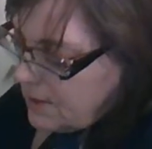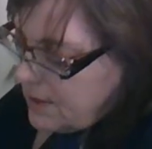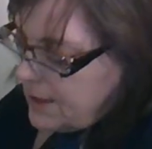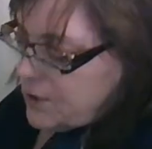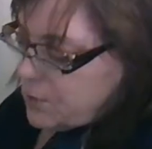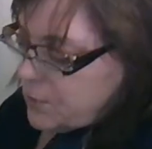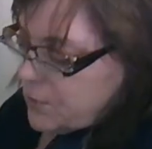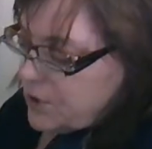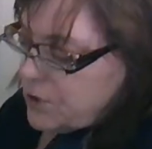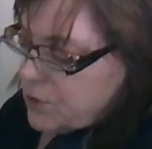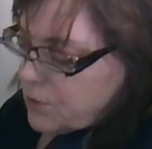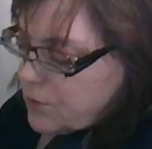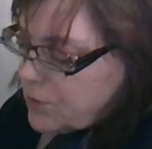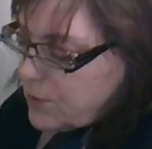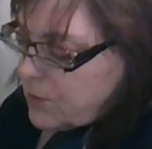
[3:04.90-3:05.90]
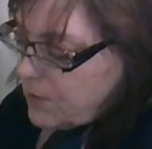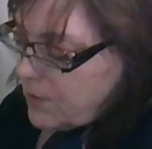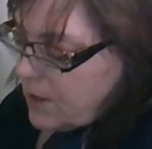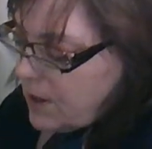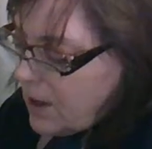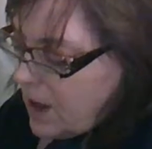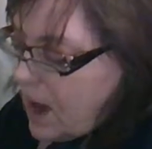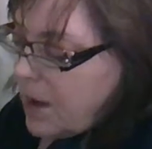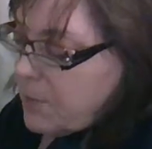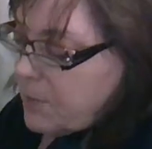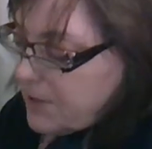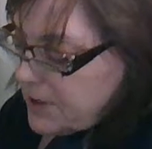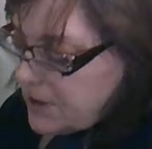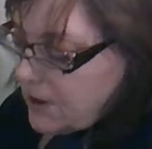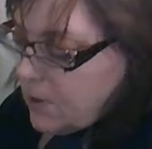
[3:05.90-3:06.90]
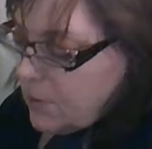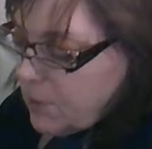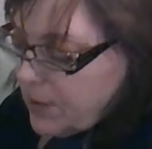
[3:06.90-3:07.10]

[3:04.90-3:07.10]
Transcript: This was true up until